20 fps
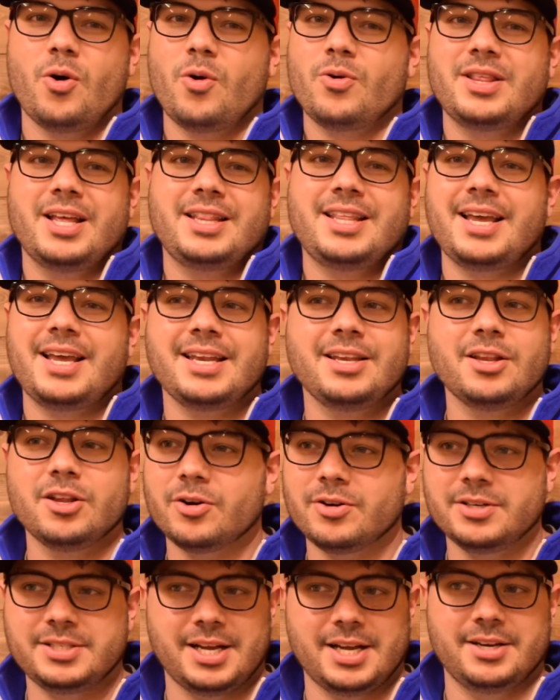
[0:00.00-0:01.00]
or that they can
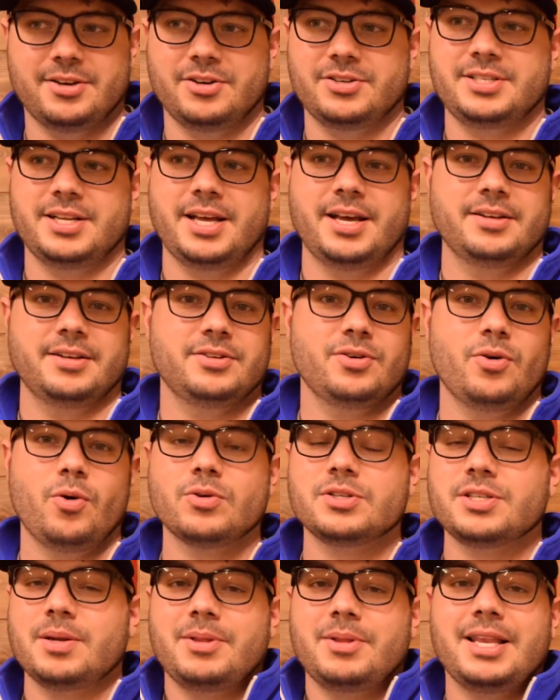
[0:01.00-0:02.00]
learn to understand
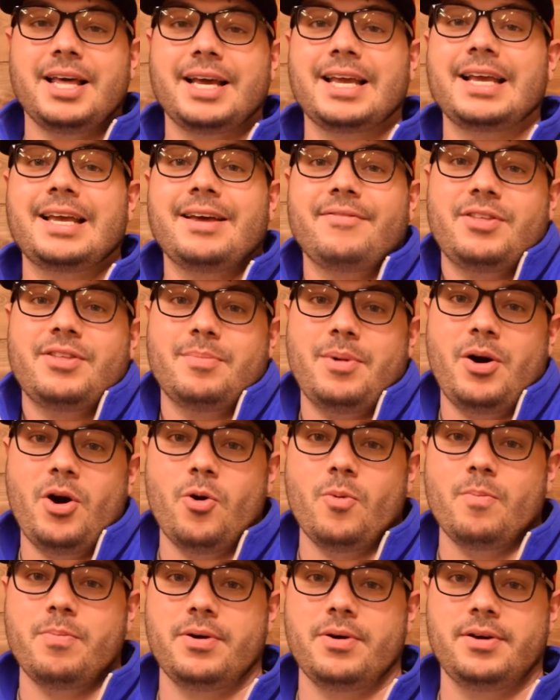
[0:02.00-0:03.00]
or something that can give them
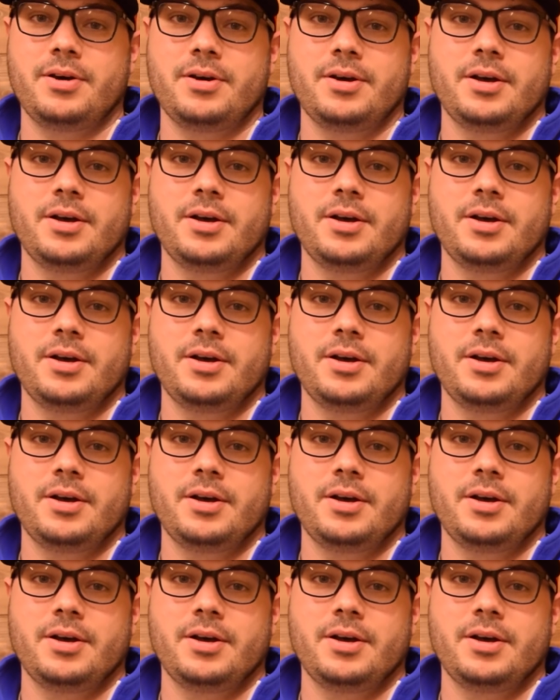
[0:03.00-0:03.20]
hope.